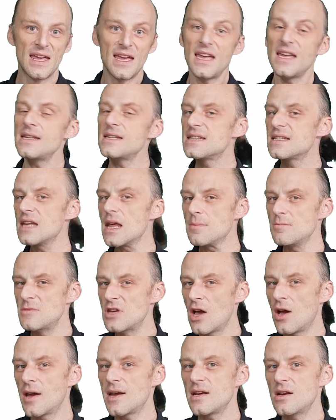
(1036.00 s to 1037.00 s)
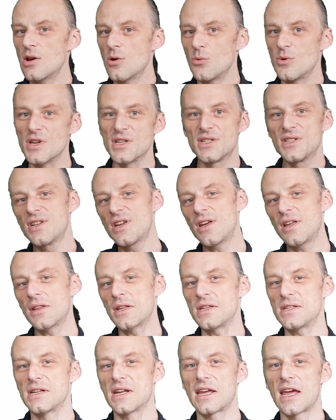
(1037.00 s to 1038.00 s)
In step 9, we assert
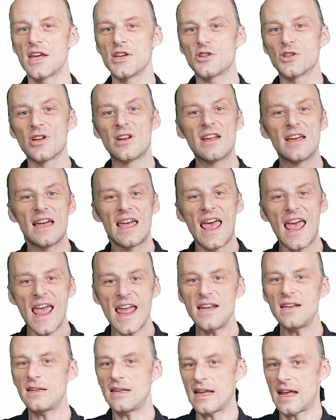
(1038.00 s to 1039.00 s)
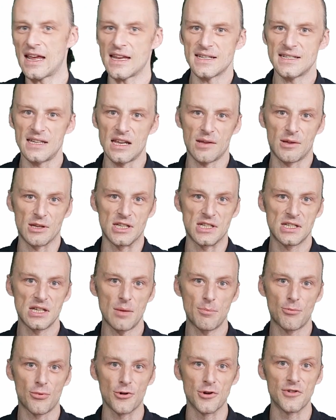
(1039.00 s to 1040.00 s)
this negation, ending our second
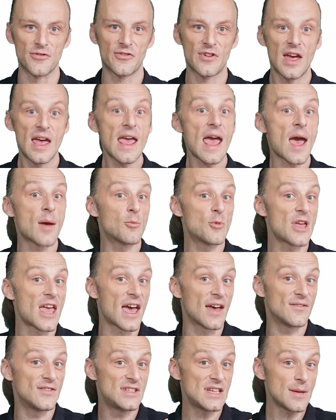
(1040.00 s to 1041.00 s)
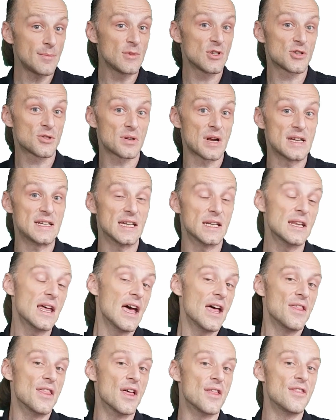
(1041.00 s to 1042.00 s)
subproof, and we have demonstrated
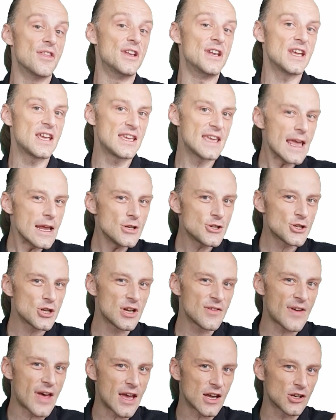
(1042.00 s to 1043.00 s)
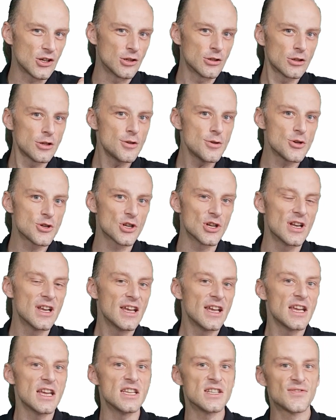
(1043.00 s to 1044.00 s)
that the negation of our conclusion
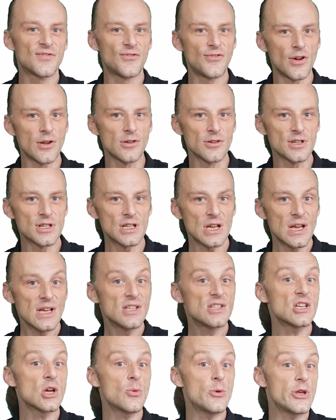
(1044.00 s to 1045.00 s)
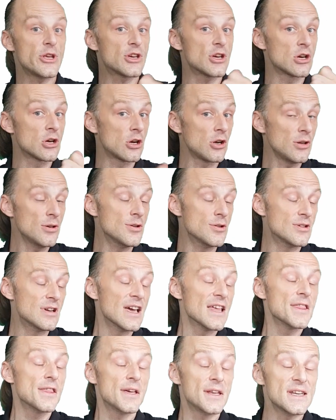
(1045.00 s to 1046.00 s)
is false, so we conclude
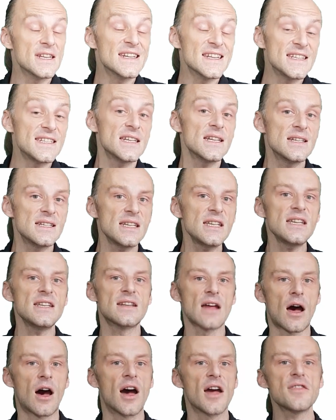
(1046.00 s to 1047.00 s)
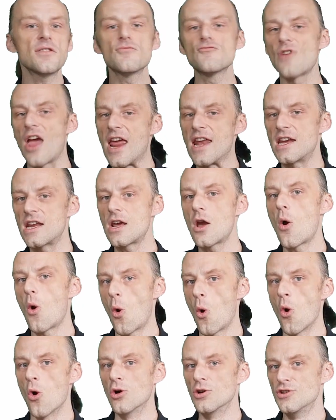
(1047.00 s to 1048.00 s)
that it is indeed either raining
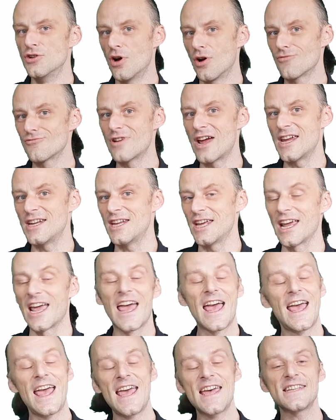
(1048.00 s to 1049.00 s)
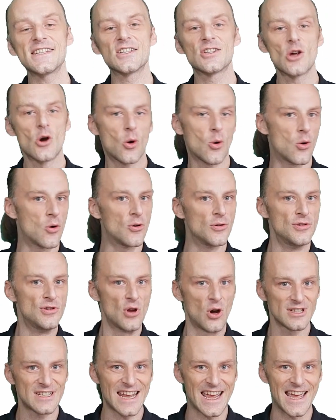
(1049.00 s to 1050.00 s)
or not raining, S or
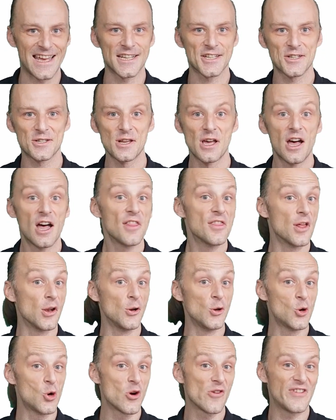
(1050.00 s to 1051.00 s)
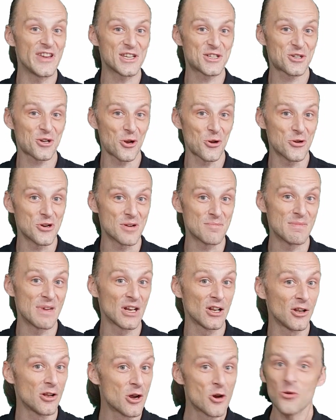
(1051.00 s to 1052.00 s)
not S. The law of excluded
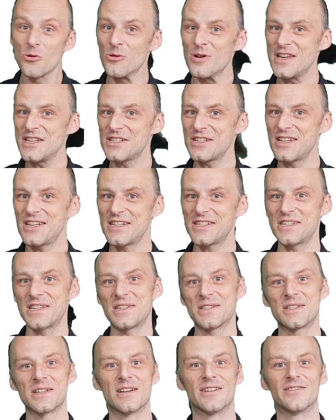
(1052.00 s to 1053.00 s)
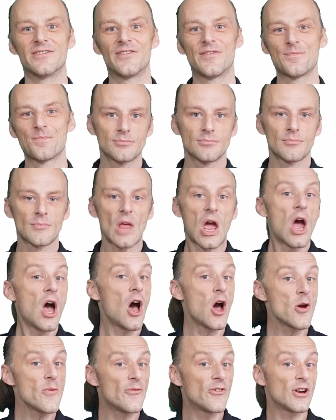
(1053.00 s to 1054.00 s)
middle reasserts itself.
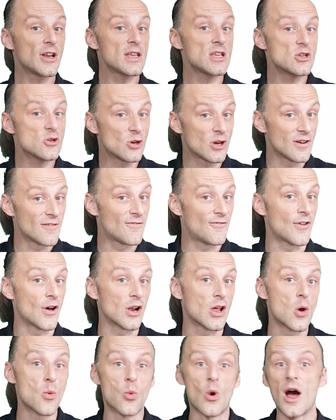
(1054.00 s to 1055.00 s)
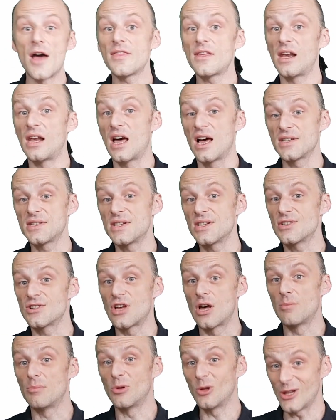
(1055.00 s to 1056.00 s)
Hopefully you can follow why the last
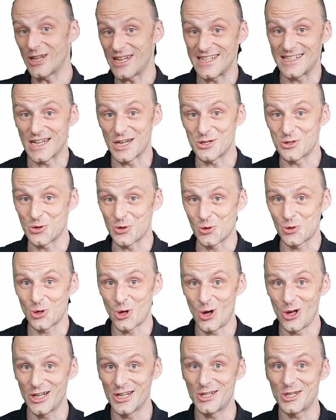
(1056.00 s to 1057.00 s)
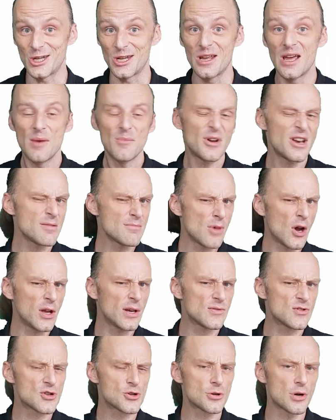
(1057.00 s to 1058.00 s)
example is a tautology, but it might
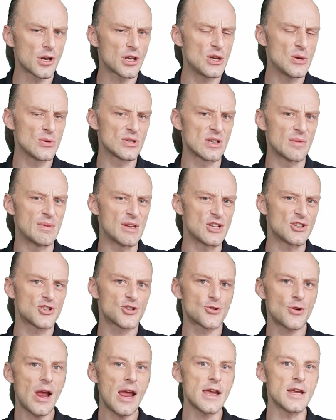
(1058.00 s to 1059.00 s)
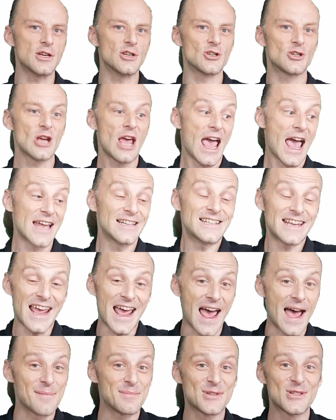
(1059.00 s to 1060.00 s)
have struck you as a bit strange, and it
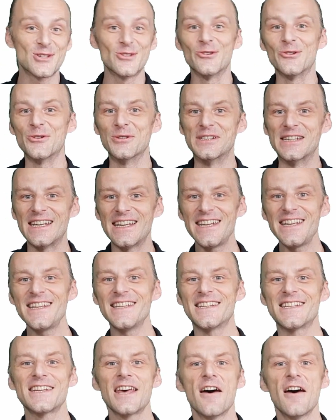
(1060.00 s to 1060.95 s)
absolutely is.